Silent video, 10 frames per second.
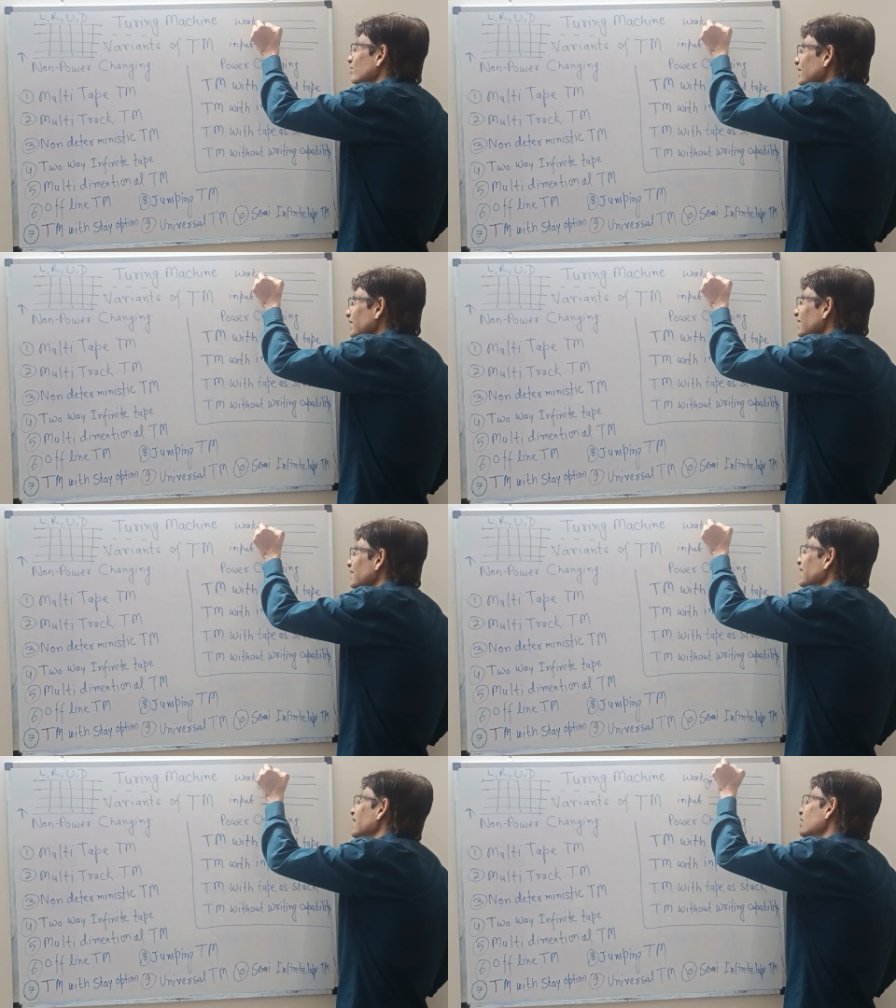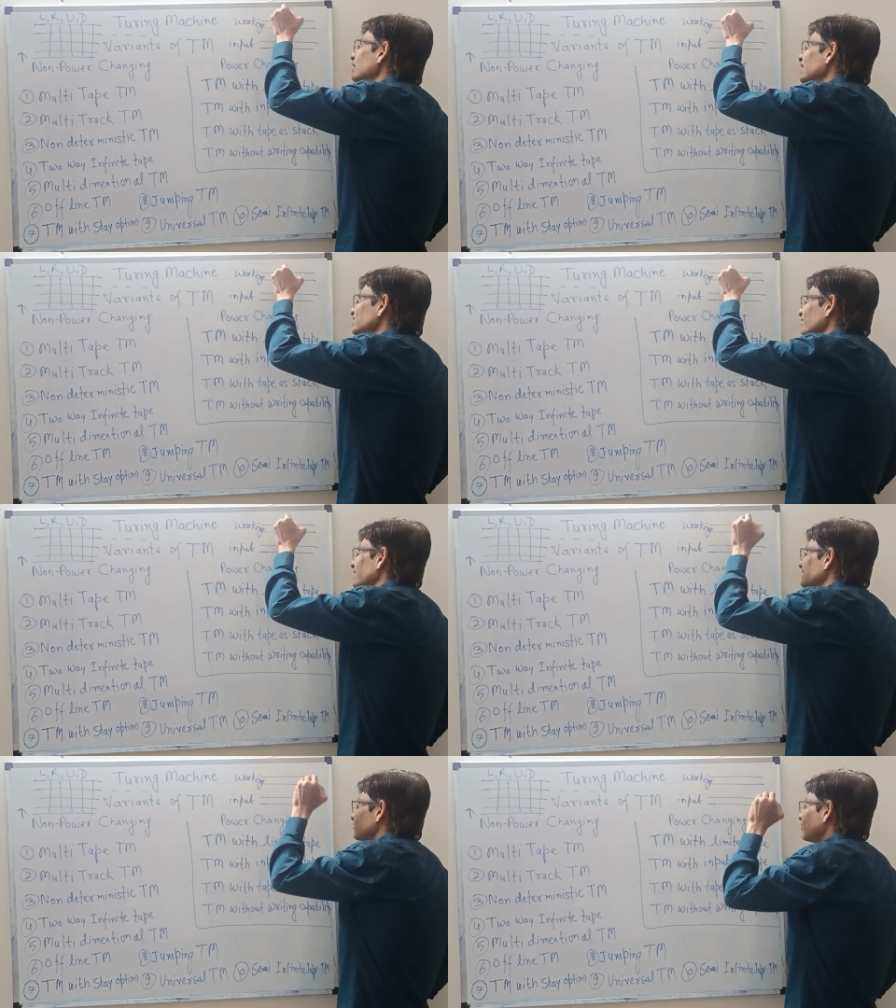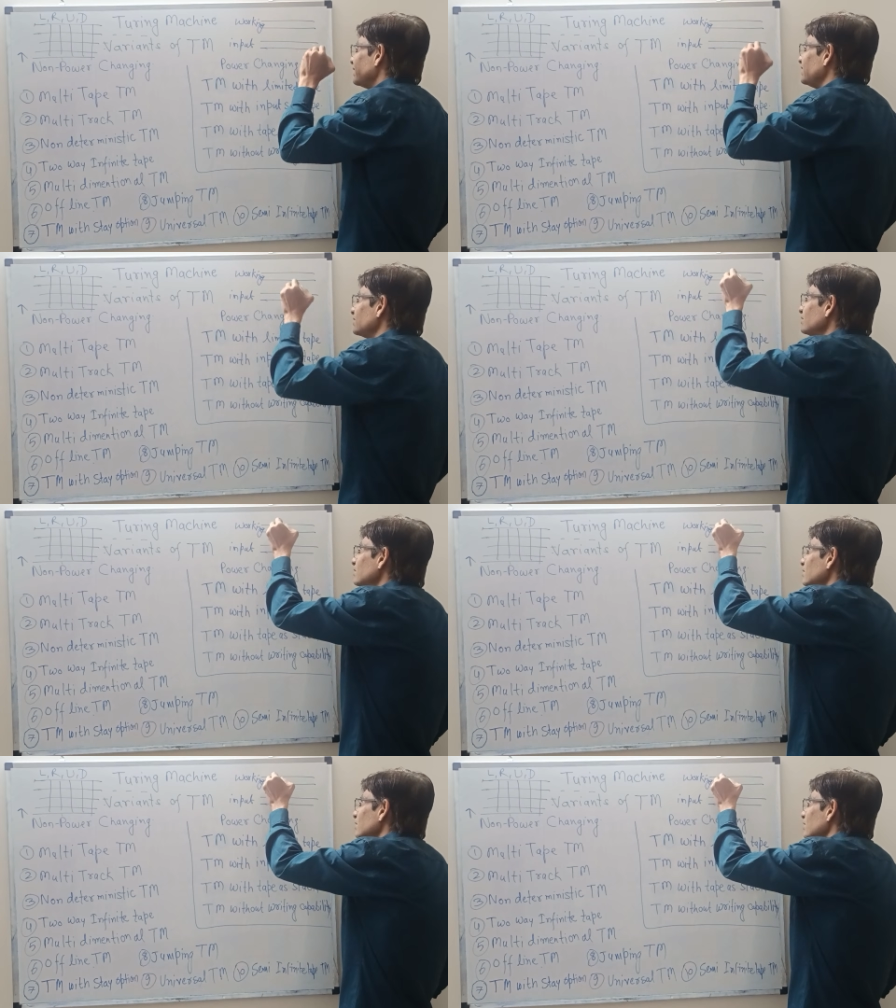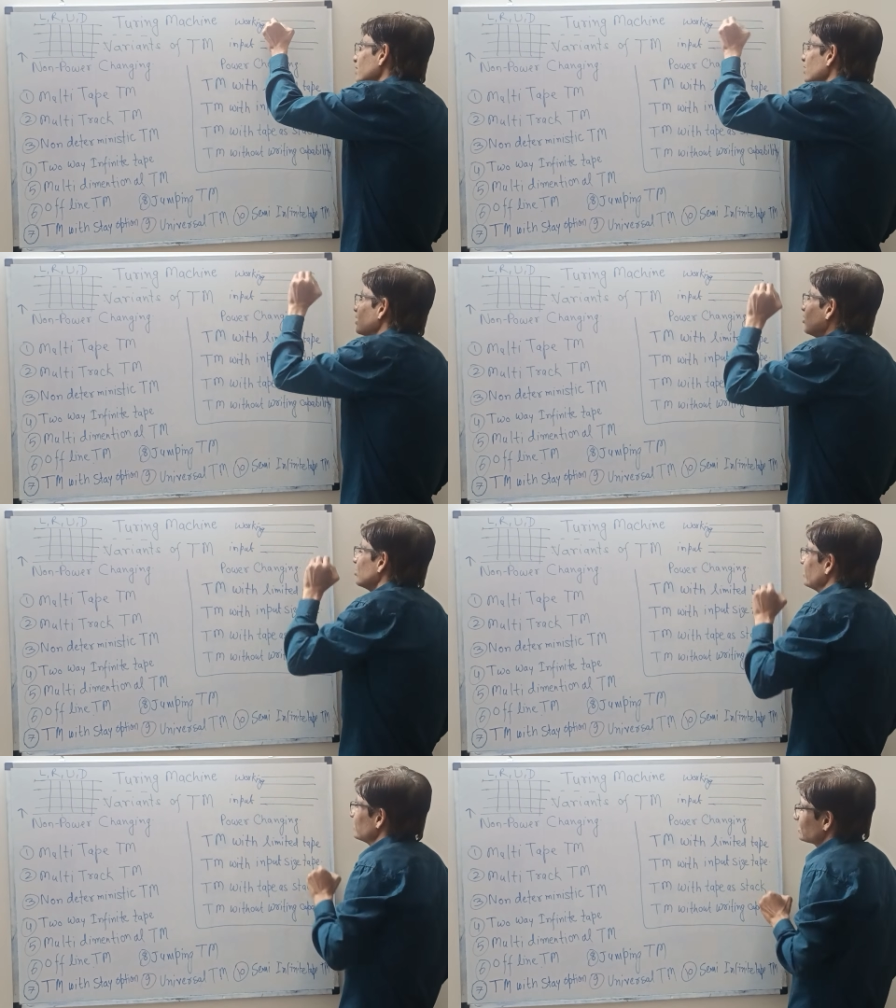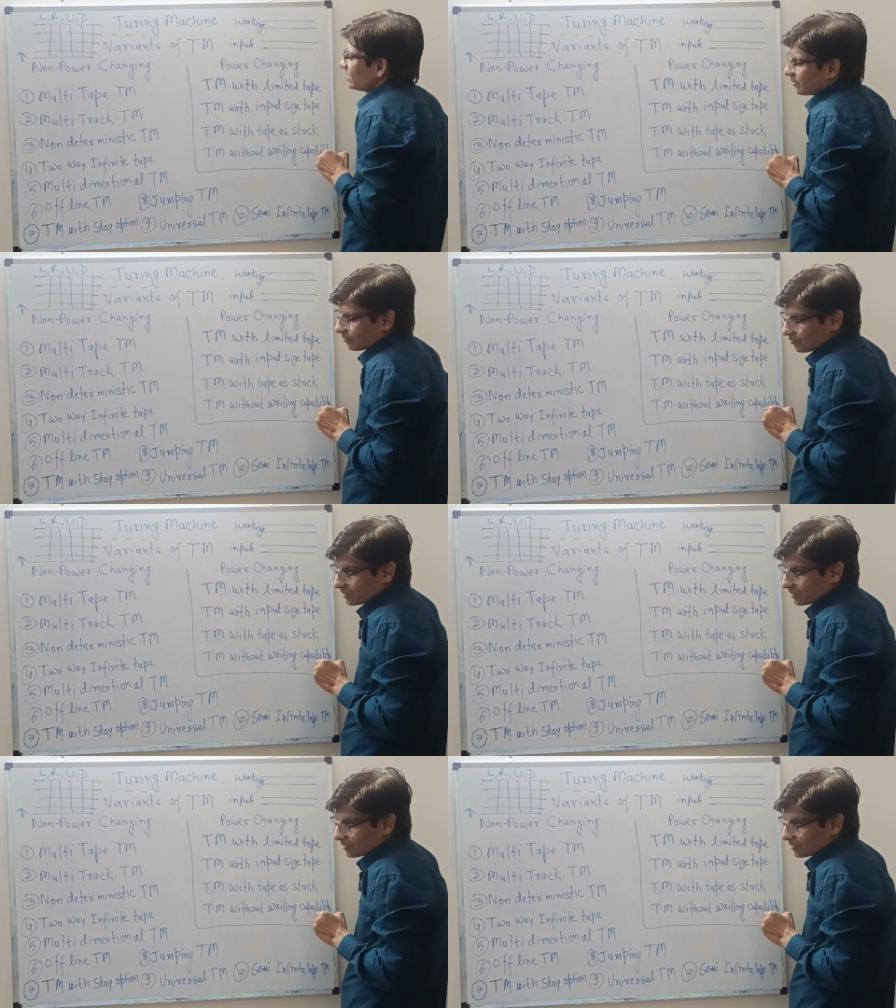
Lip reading: read and as well as write on this tape.